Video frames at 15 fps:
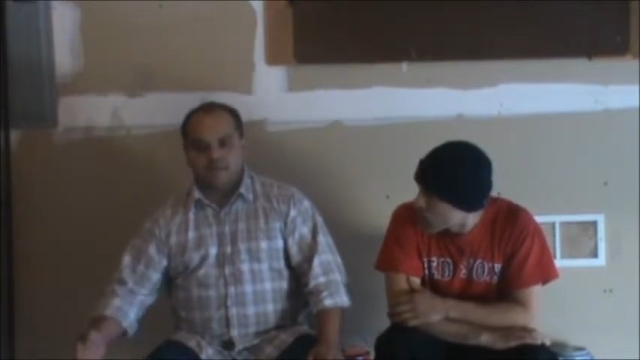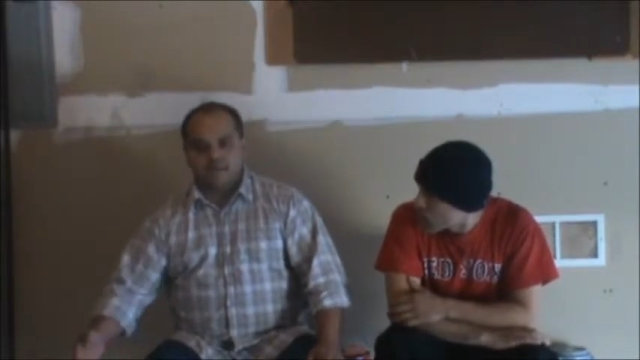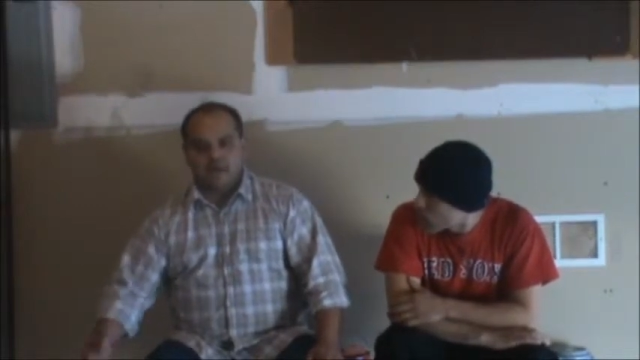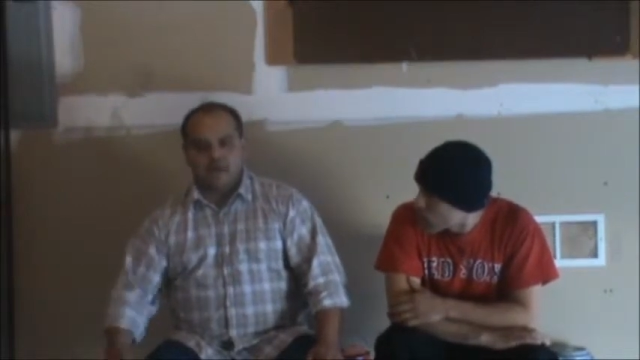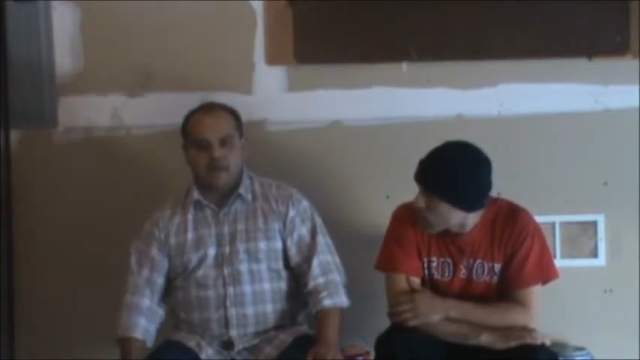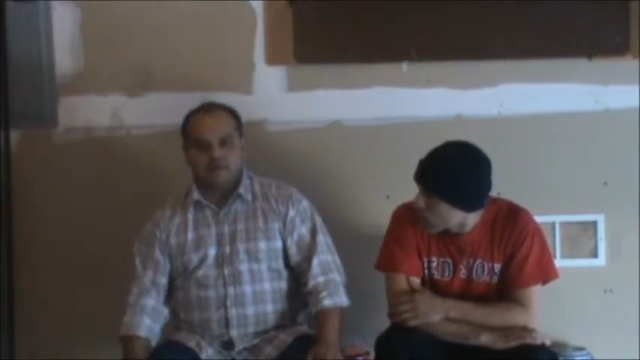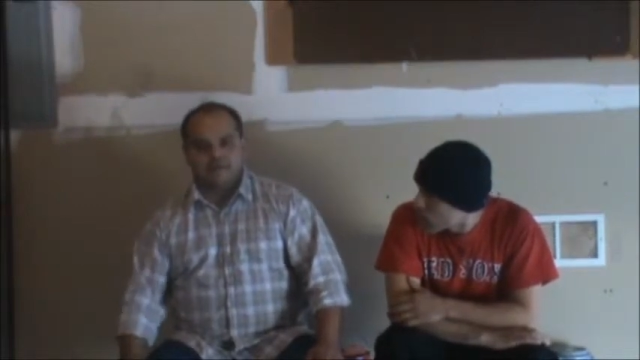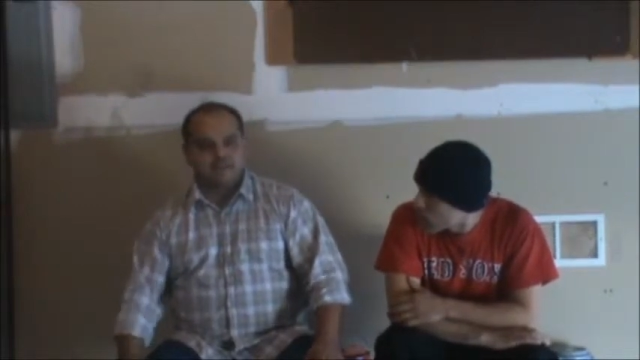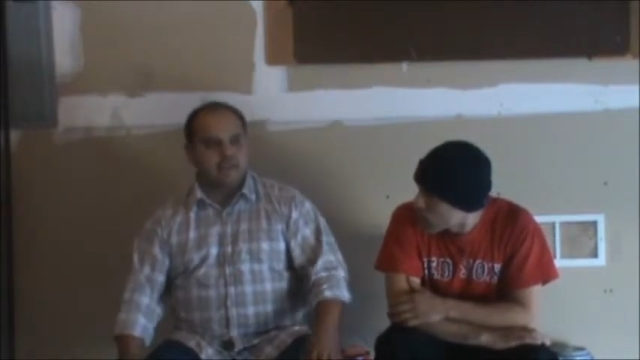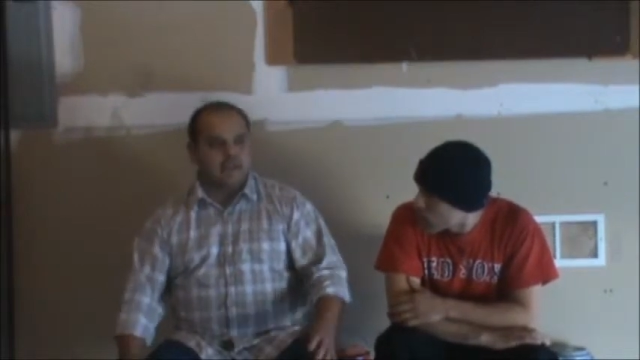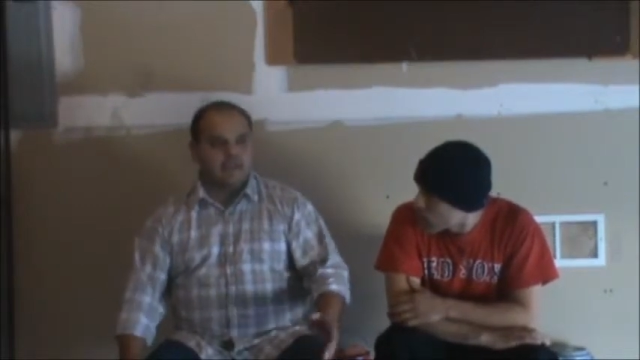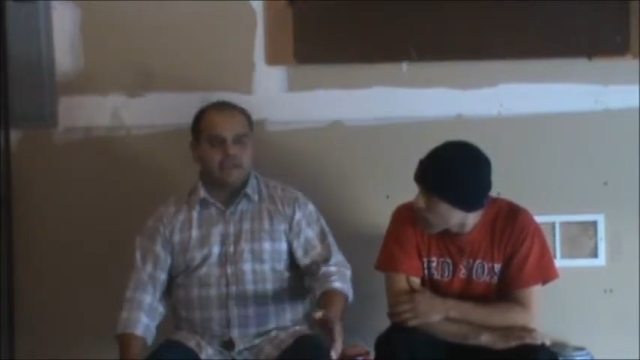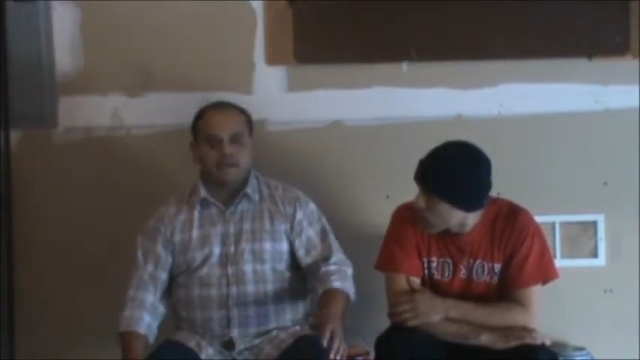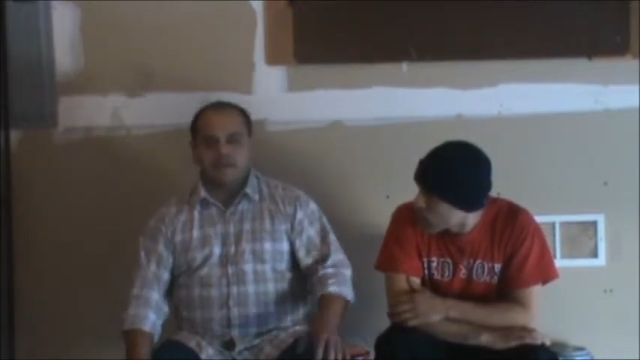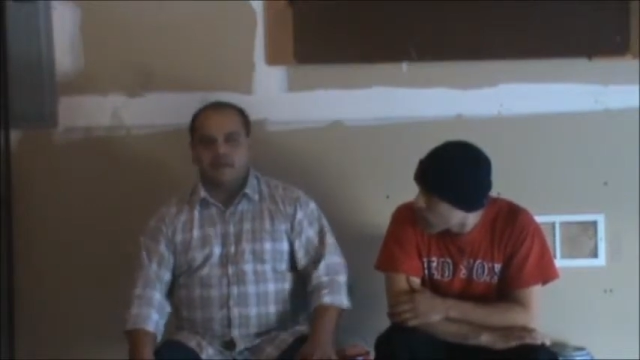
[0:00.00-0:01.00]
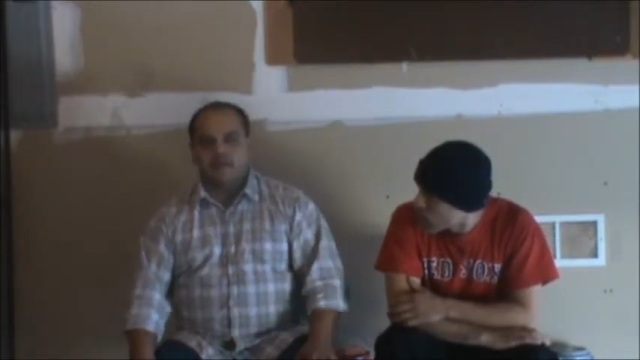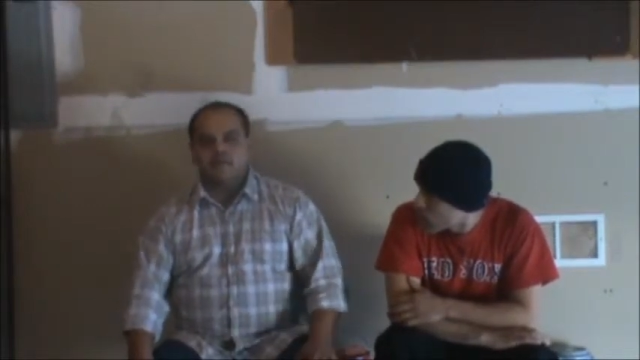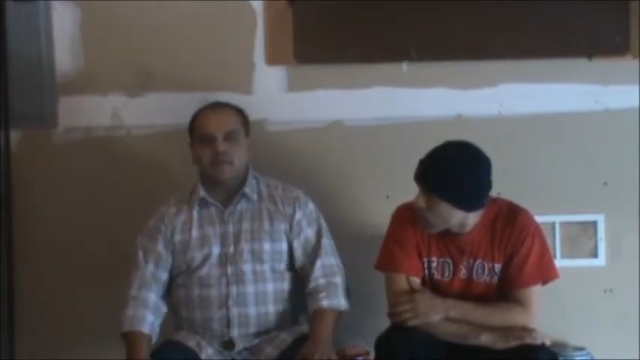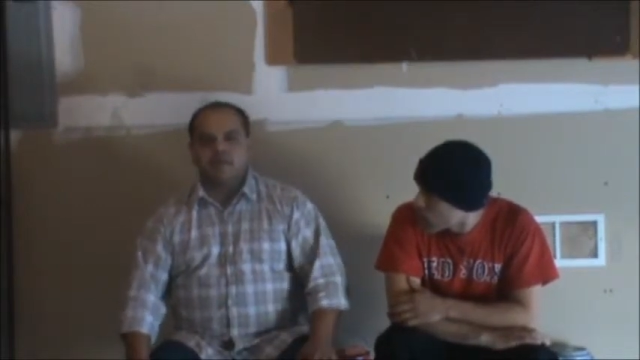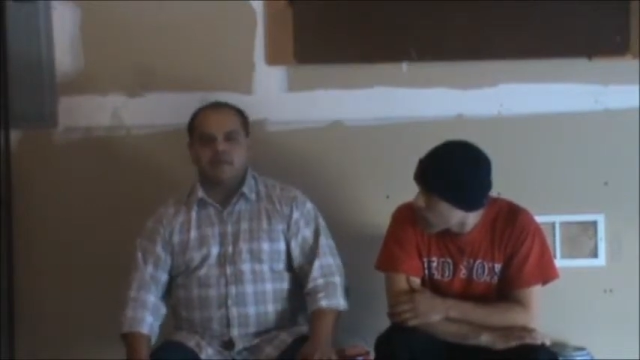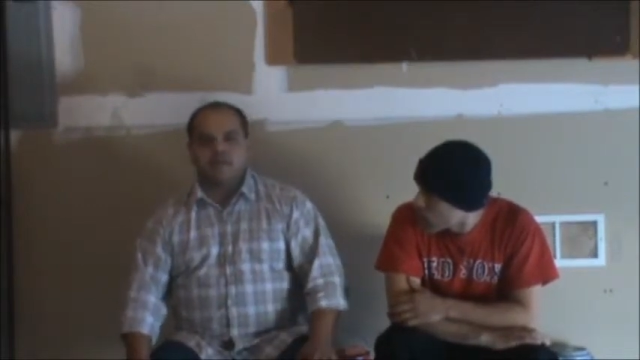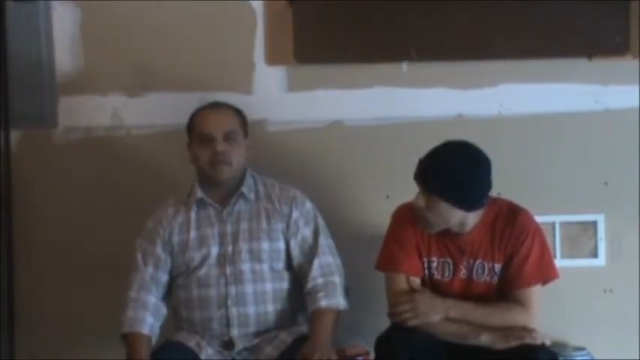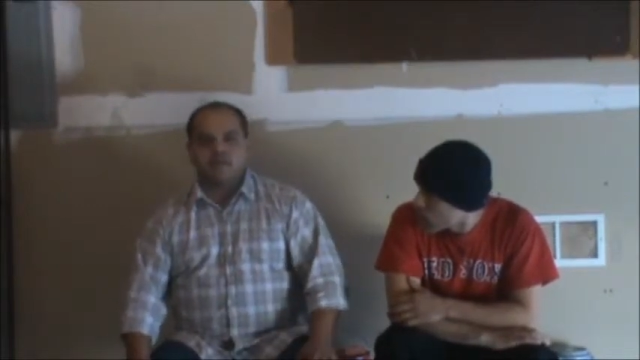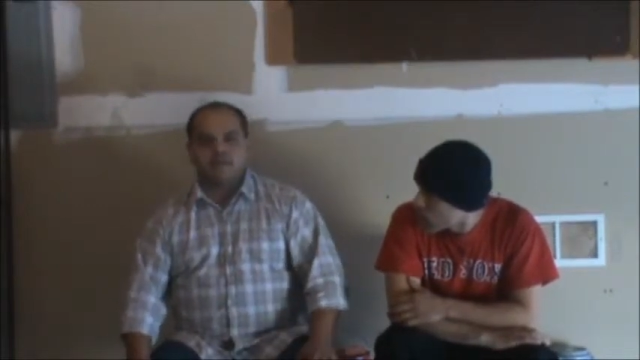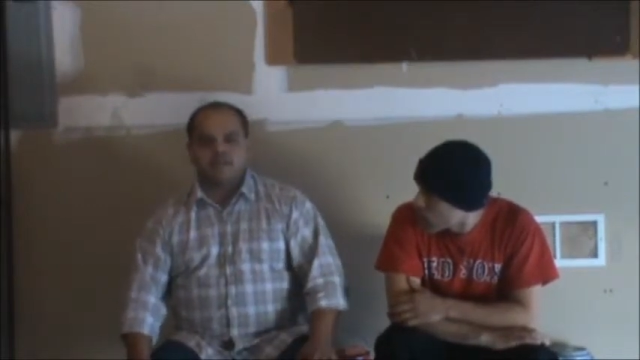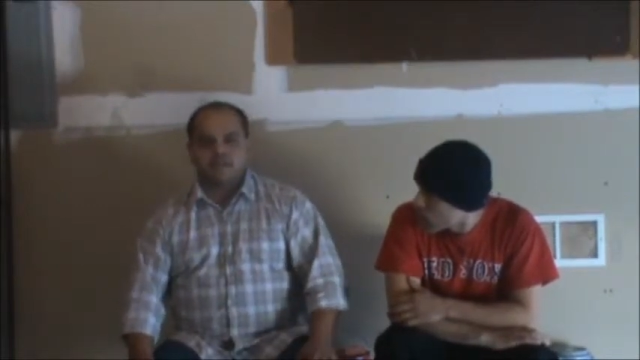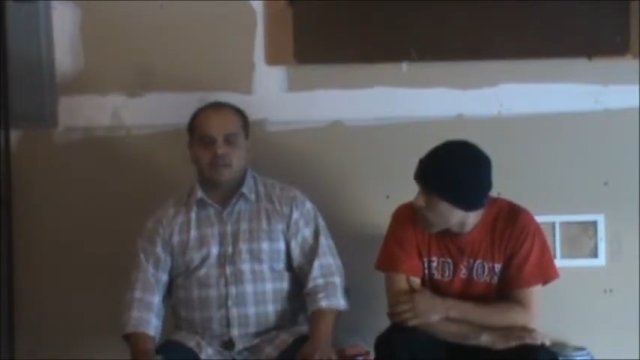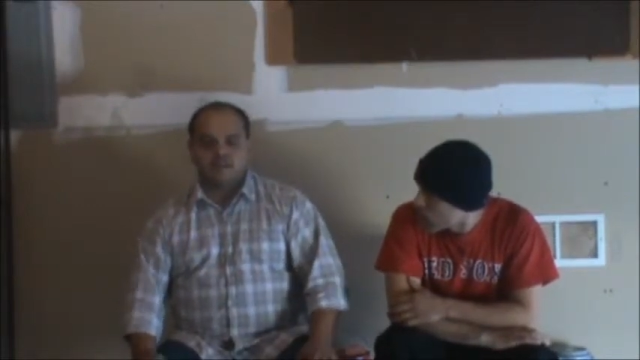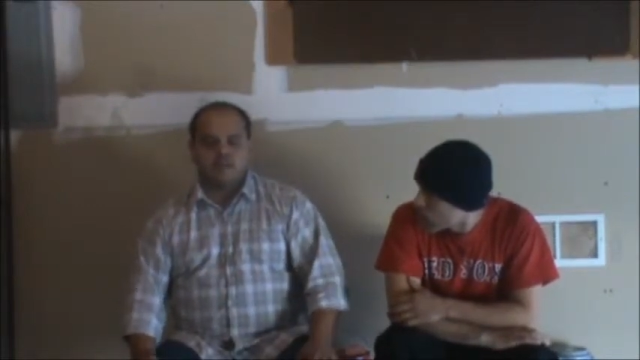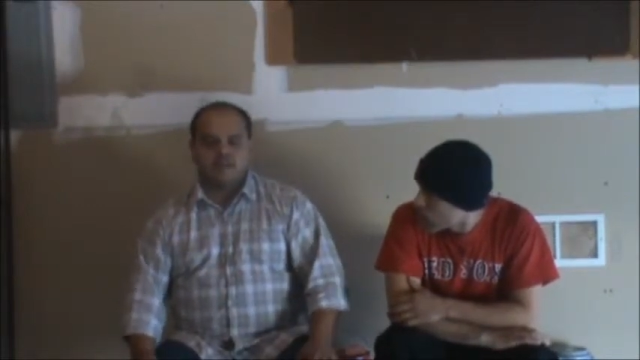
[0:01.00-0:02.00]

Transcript: us and them and all that stuff.